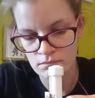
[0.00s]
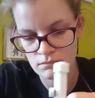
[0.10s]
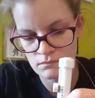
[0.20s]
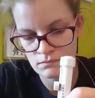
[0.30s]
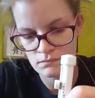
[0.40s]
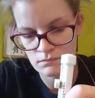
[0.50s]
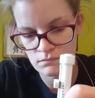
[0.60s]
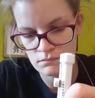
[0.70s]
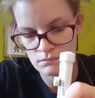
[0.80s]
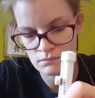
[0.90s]

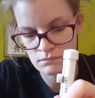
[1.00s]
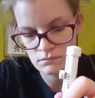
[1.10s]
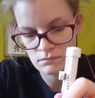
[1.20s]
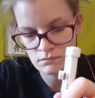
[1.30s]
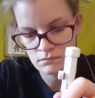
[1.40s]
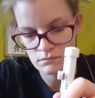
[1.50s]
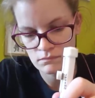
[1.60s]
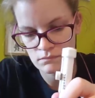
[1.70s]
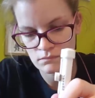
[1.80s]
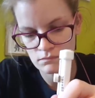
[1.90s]

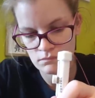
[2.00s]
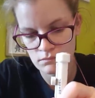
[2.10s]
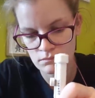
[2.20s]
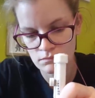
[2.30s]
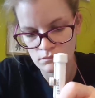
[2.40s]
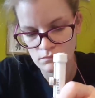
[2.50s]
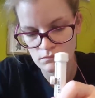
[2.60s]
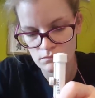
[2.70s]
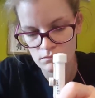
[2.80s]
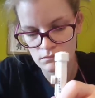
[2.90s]

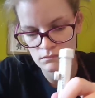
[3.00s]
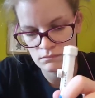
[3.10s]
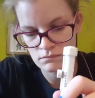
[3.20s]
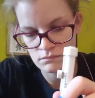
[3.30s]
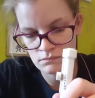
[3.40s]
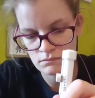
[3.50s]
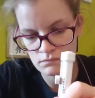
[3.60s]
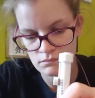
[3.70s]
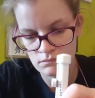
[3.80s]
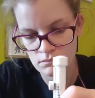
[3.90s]

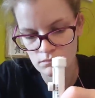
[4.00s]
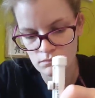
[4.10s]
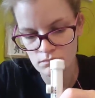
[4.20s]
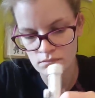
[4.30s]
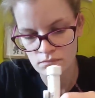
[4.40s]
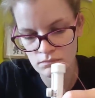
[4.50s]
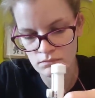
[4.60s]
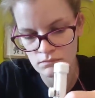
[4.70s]
Nothing is said.